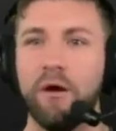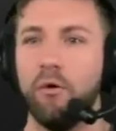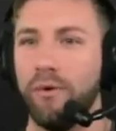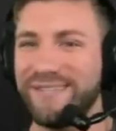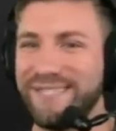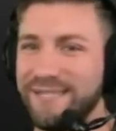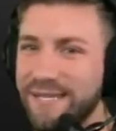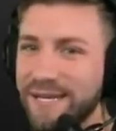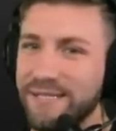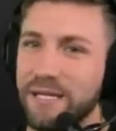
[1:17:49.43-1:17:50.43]
was
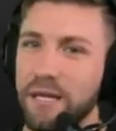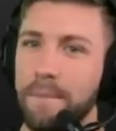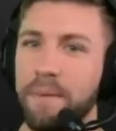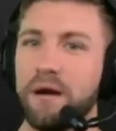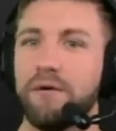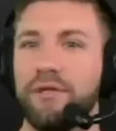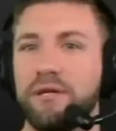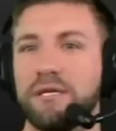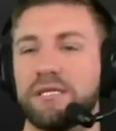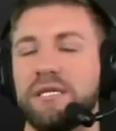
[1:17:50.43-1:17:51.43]
statistically better than
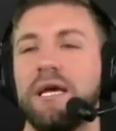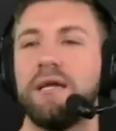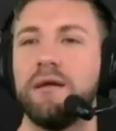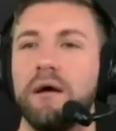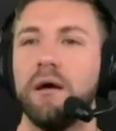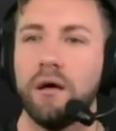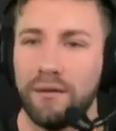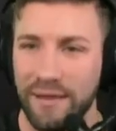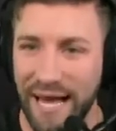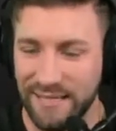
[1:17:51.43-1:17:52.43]
Ya-Sin
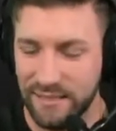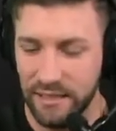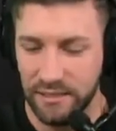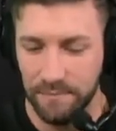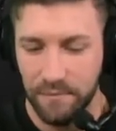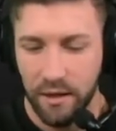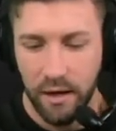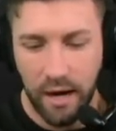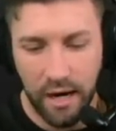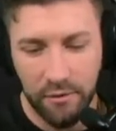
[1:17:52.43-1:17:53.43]
last season?
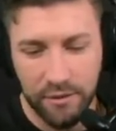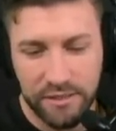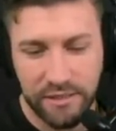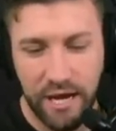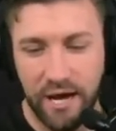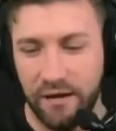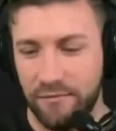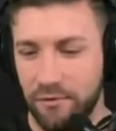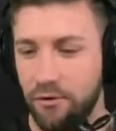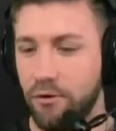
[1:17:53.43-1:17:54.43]
I would say,
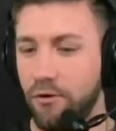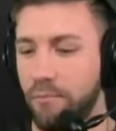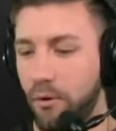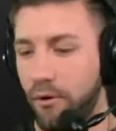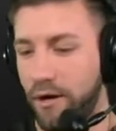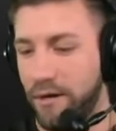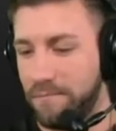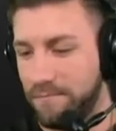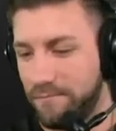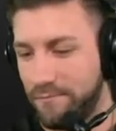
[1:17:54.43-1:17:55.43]
oh boy,
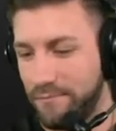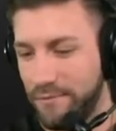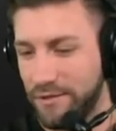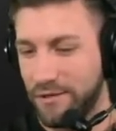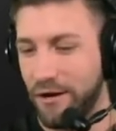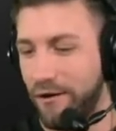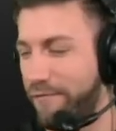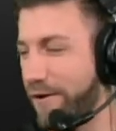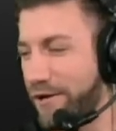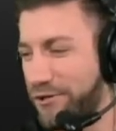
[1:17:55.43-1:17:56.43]
let's go
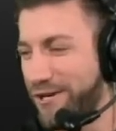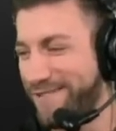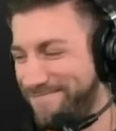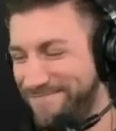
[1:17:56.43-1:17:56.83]
finish it.